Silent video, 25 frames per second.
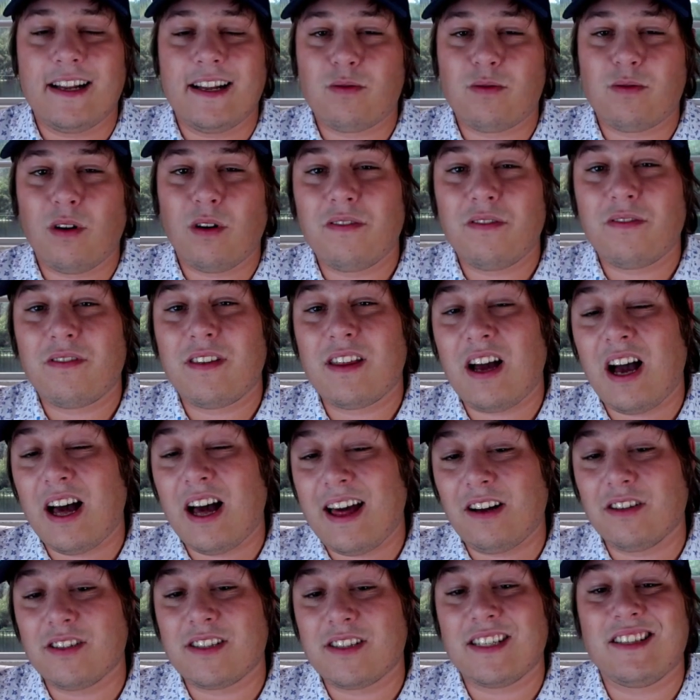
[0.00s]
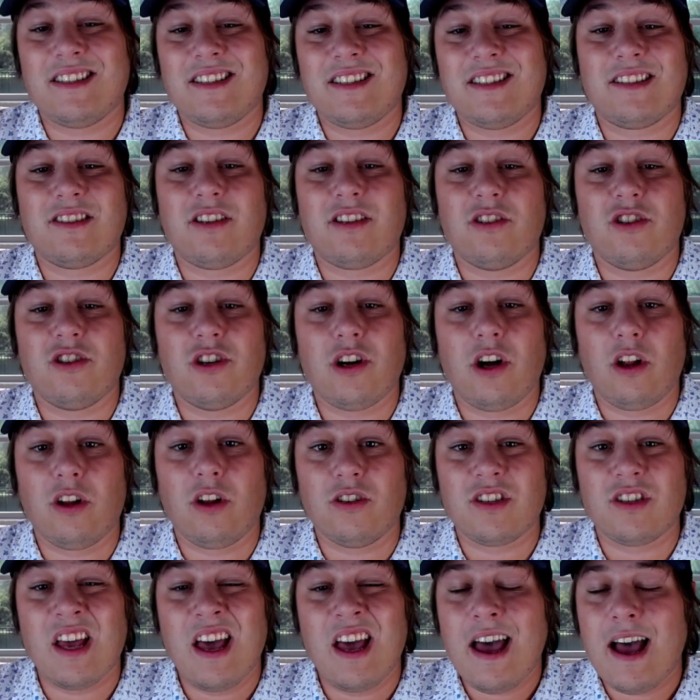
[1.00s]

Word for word: $12,600.